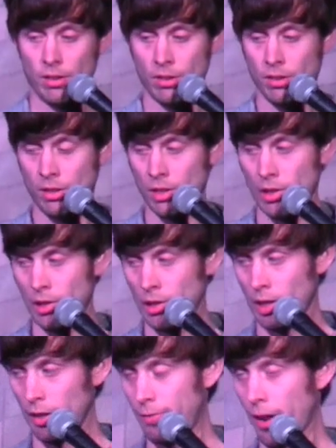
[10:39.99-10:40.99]

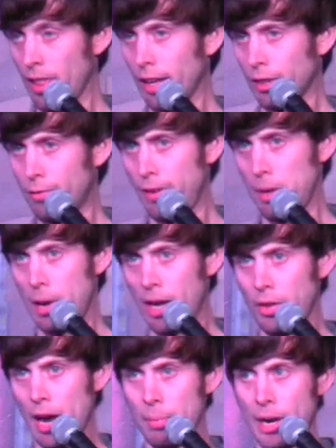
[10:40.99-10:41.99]
I fight like a
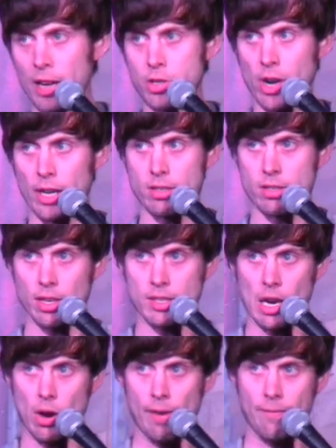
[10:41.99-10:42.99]
female dominatrix.
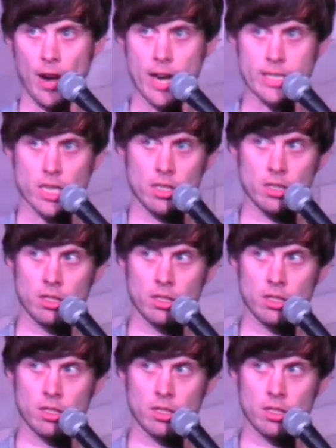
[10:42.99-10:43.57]
That's how I fight.